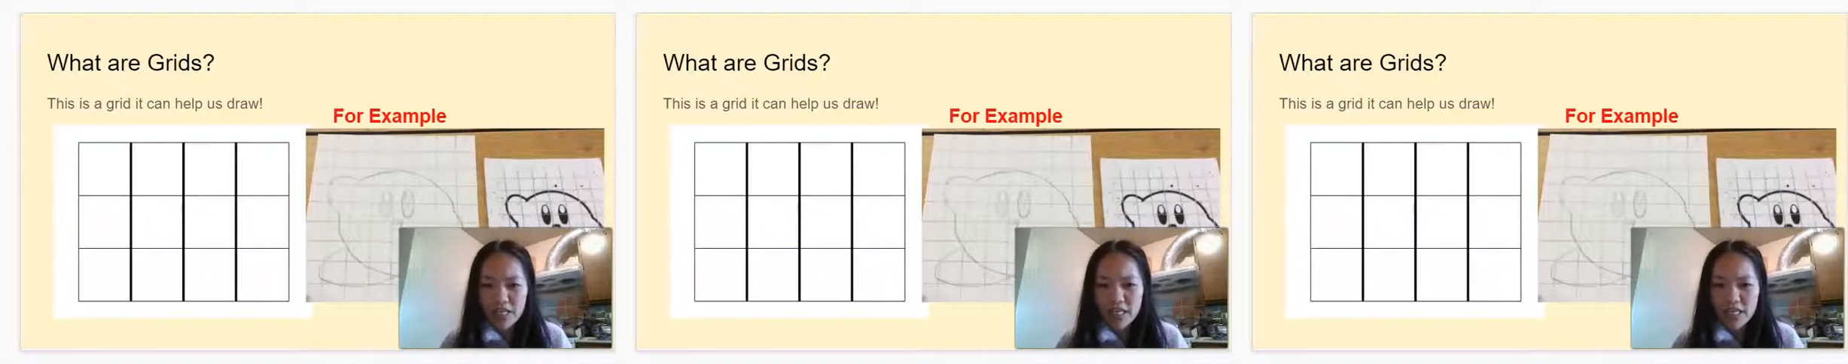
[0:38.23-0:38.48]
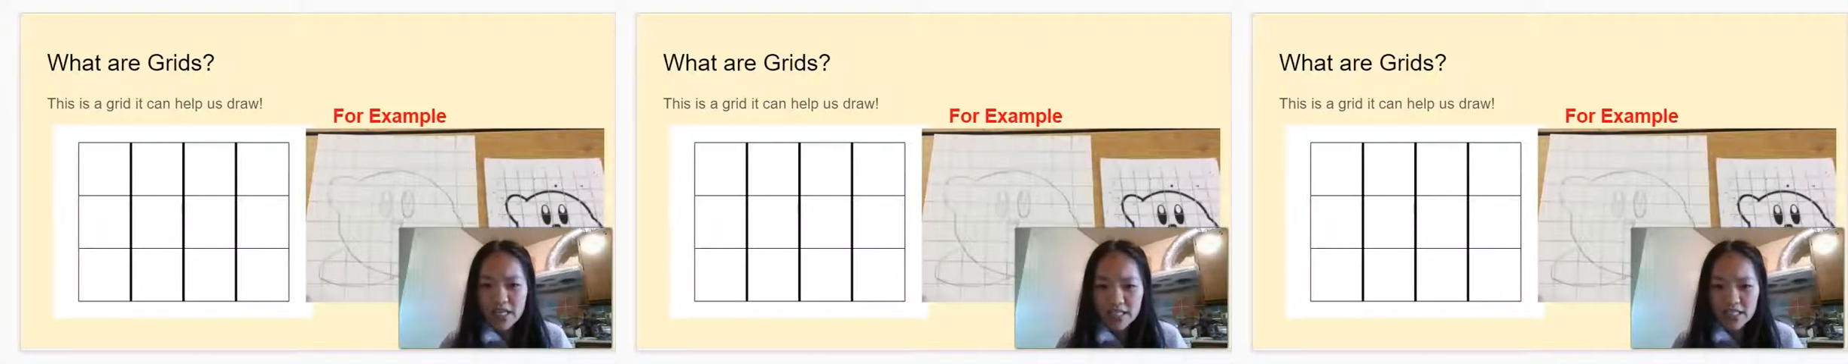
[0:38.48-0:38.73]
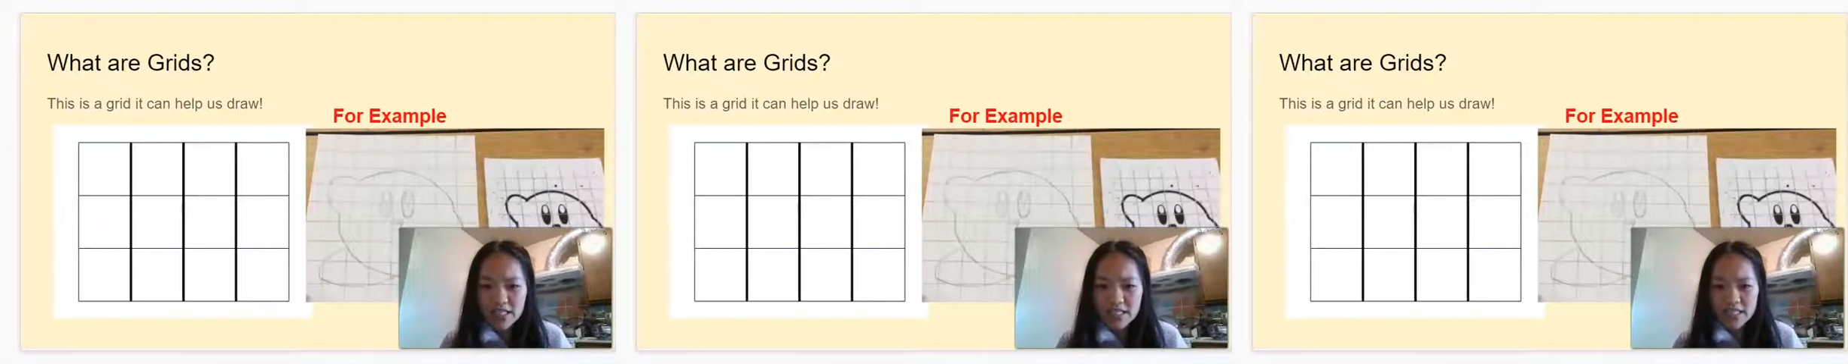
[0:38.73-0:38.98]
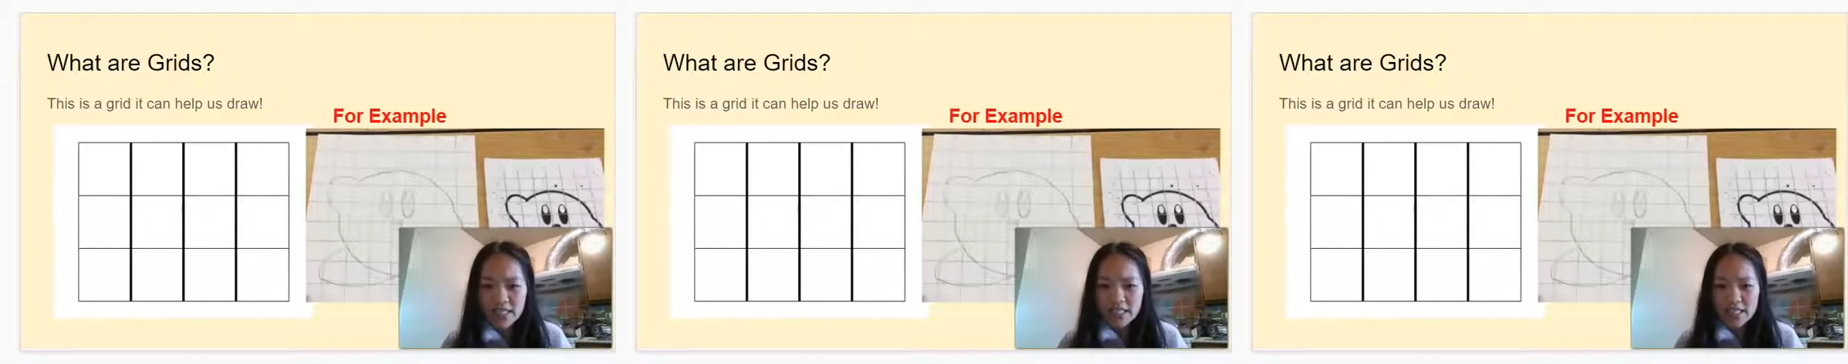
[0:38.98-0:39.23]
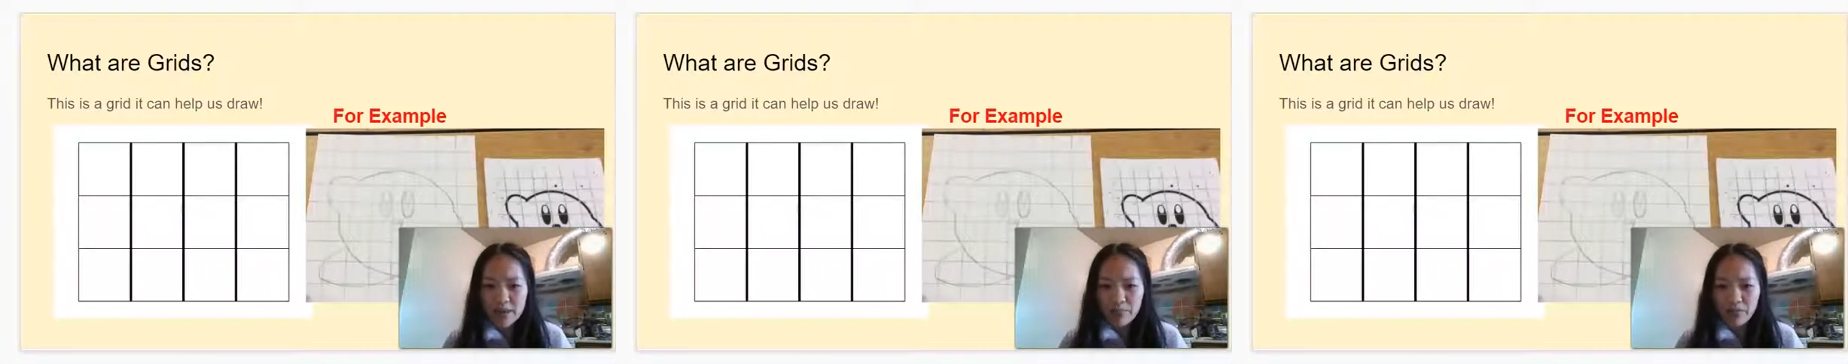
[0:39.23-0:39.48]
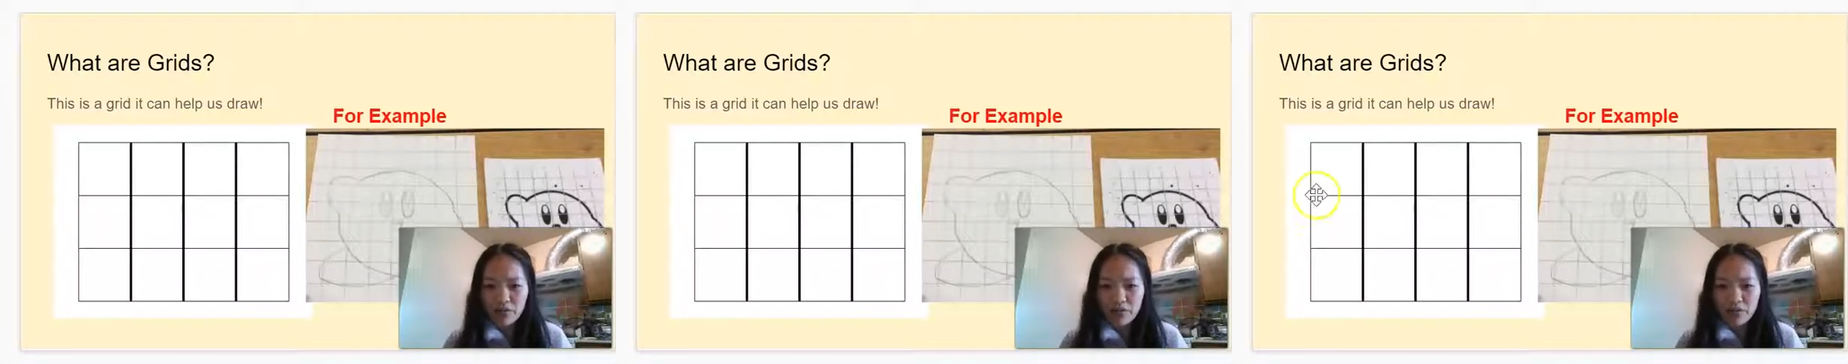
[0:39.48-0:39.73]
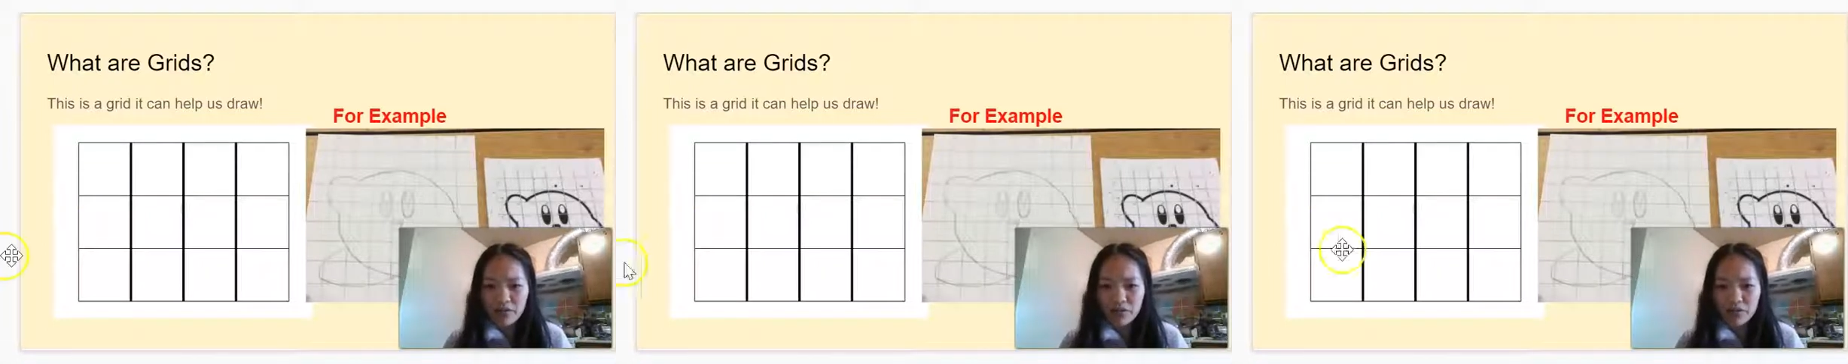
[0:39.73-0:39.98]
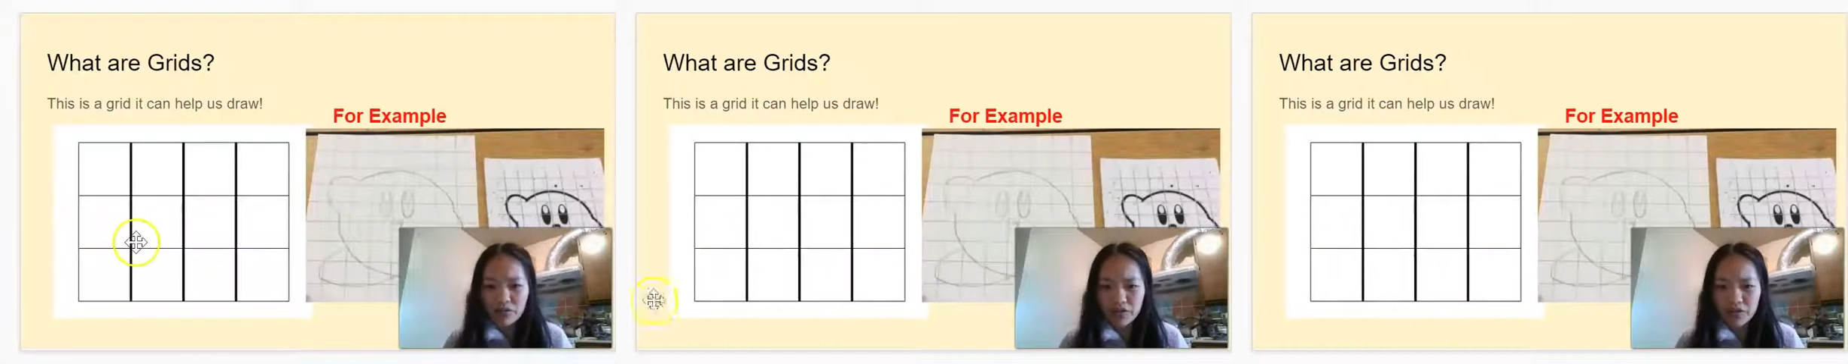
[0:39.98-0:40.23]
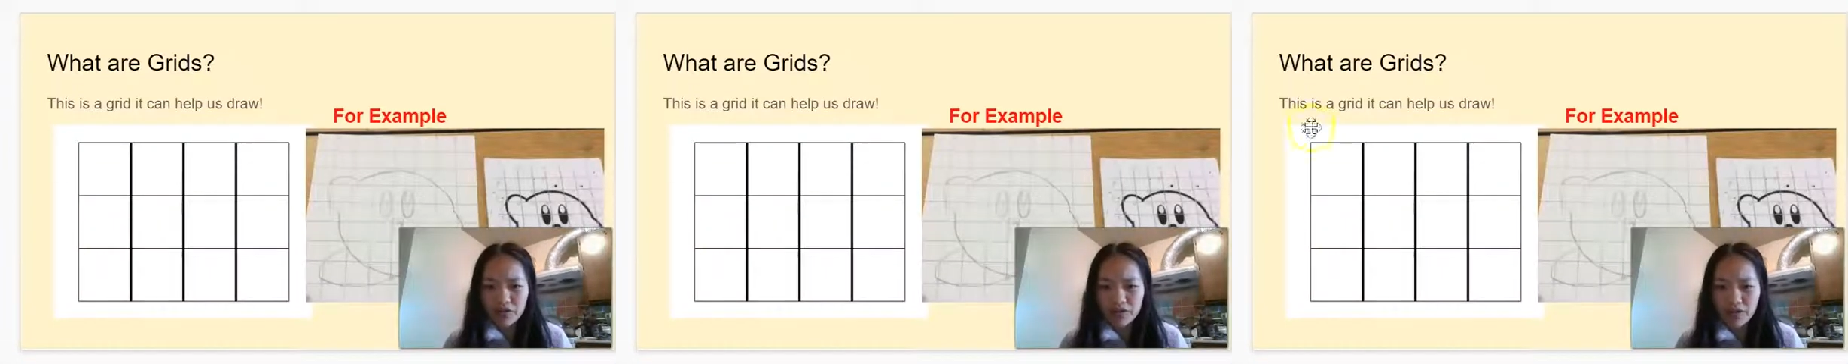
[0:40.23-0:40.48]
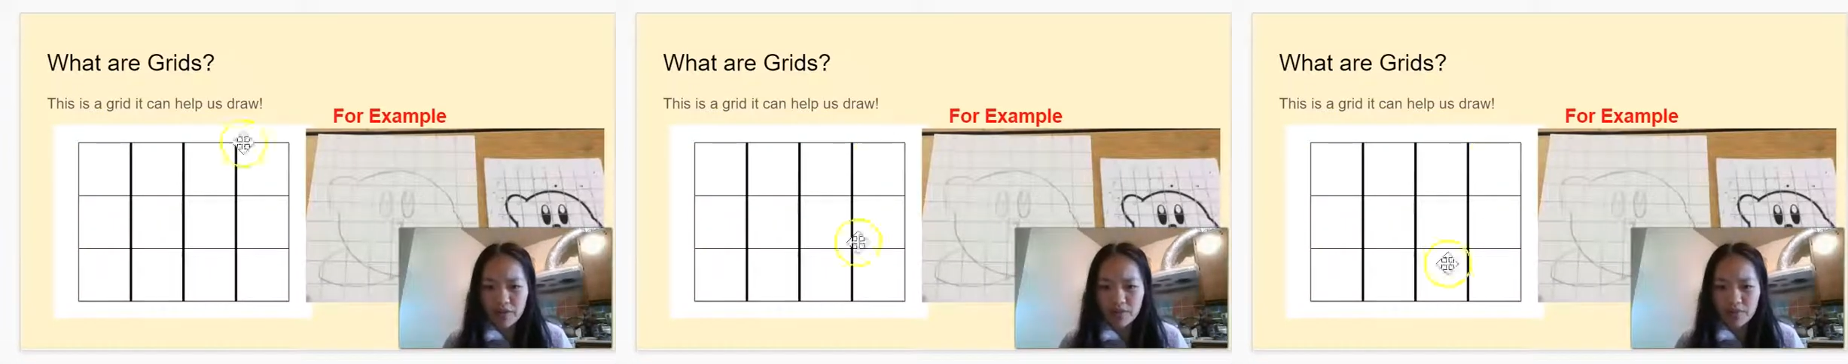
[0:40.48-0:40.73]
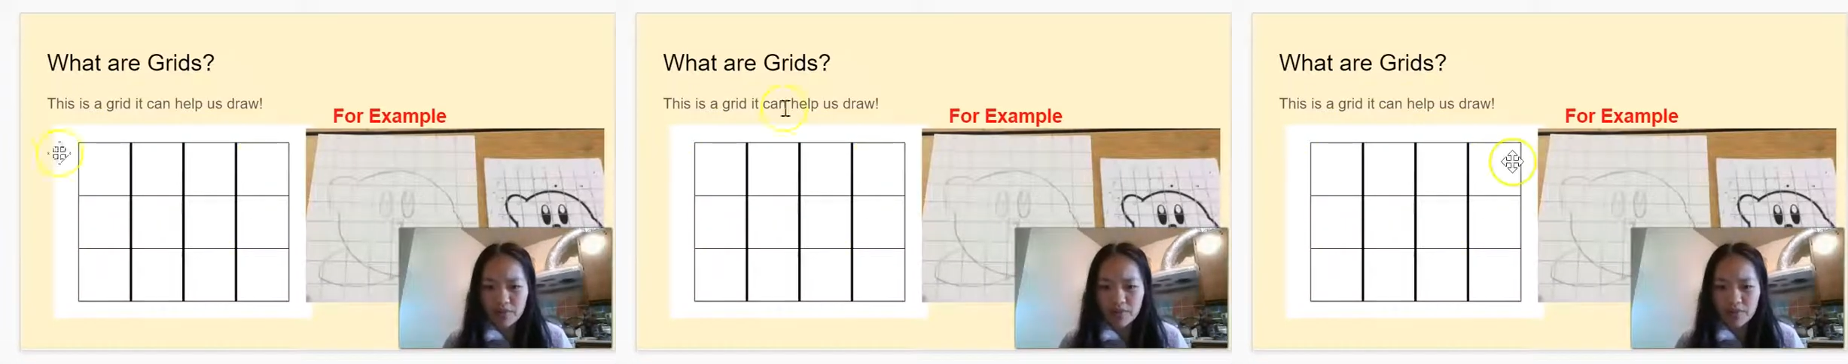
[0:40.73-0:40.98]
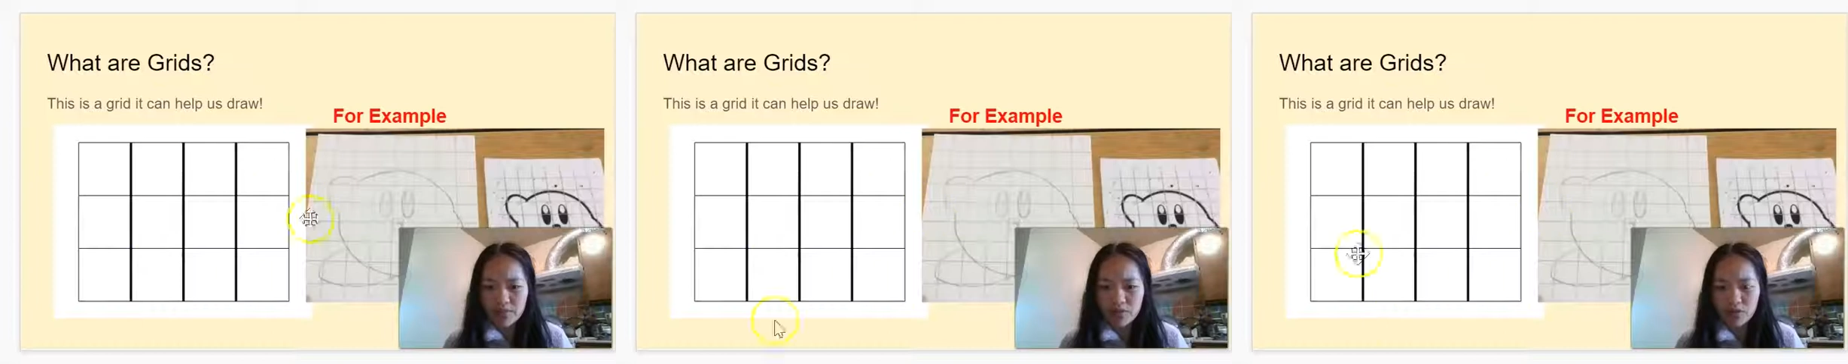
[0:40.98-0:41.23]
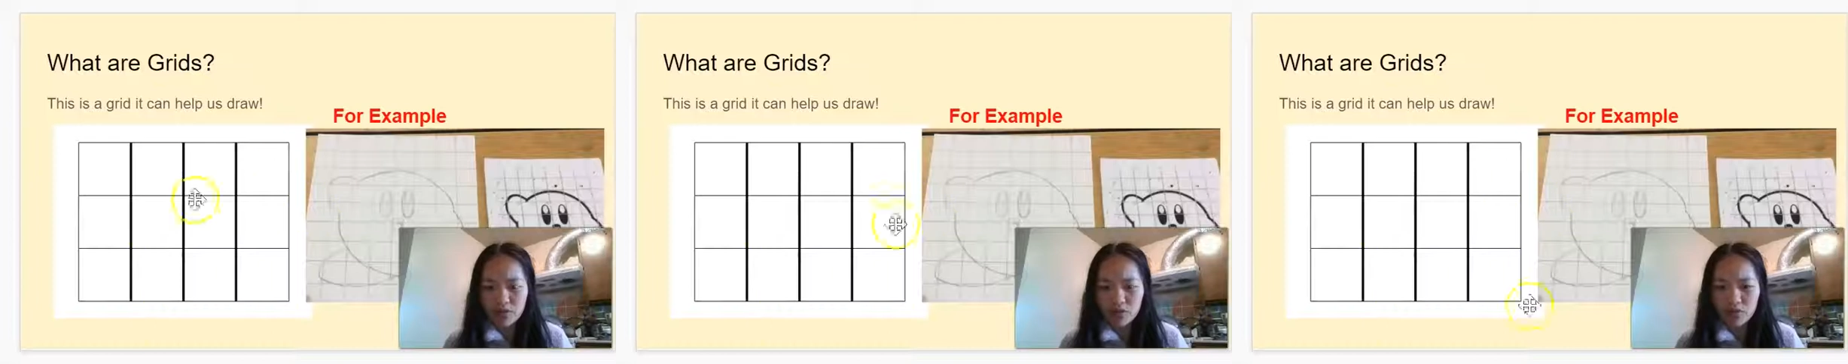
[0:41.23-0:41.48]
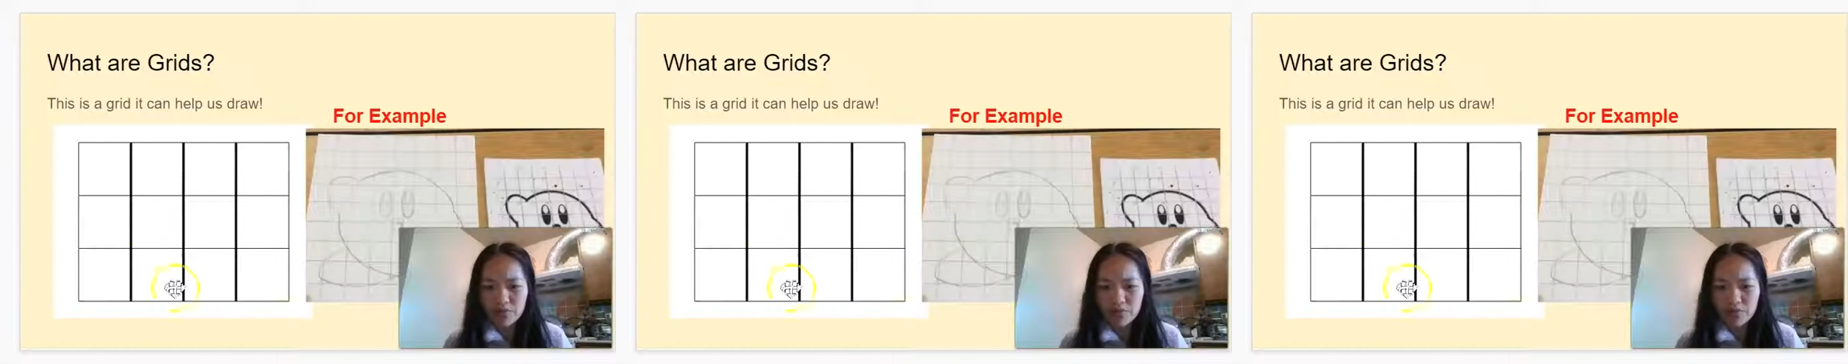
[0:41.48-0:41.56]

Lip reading: This is an example of a grid right here below.